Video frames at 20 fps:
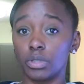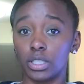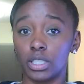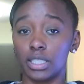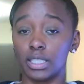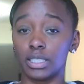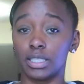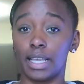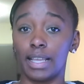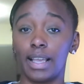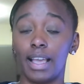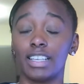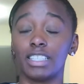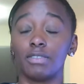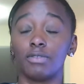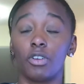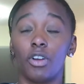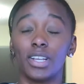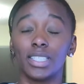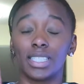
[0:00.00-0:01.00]
release date
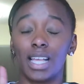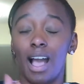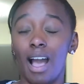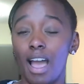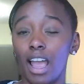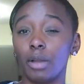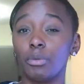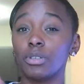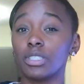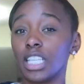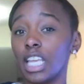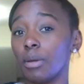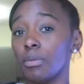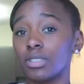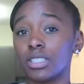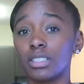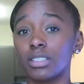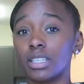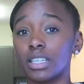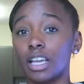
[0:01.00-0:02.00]
as far as I was
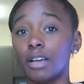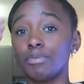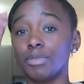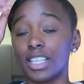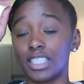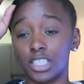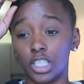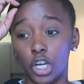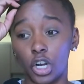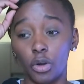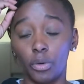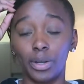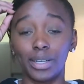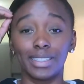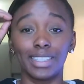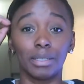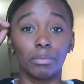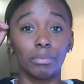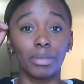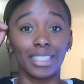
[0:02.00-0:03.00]
able to look up that's
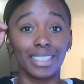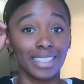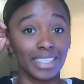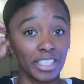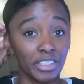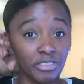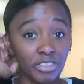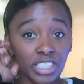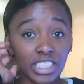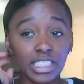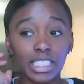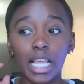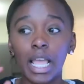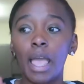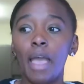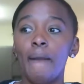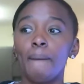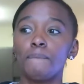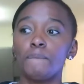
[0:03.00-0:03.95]
currently been given.